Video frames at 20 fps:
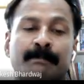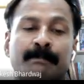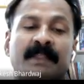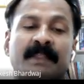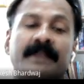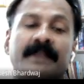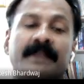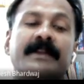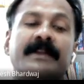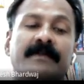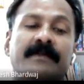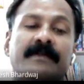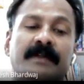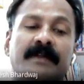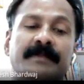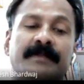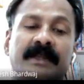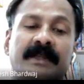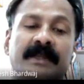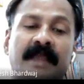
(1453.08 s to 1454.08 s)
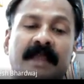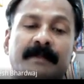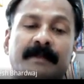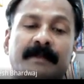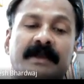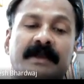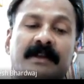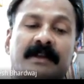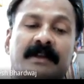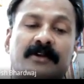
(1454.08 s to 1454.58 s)
he developed the
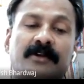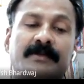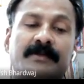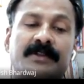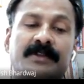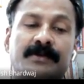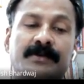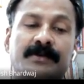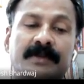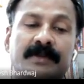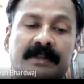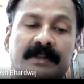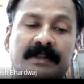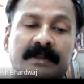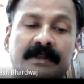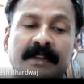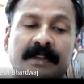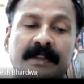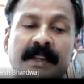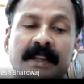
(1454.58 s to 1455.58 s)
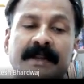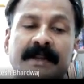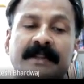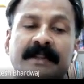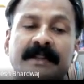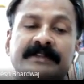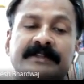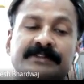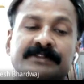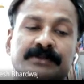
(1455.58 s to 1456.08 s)
chemical atomic theory in
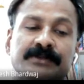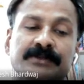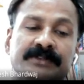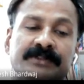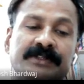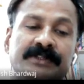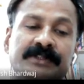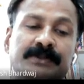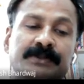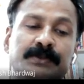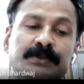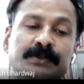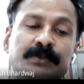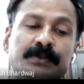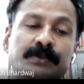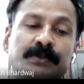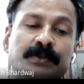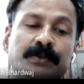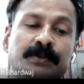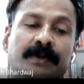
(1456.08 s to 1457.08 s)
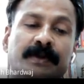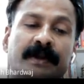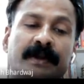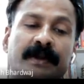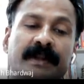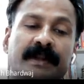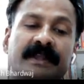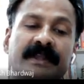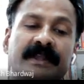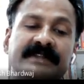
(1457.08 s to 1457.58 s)
1803 to
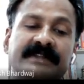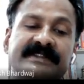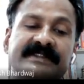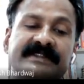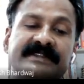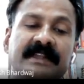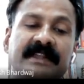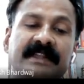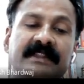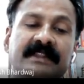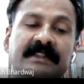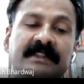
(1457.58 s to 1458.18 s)
reconcile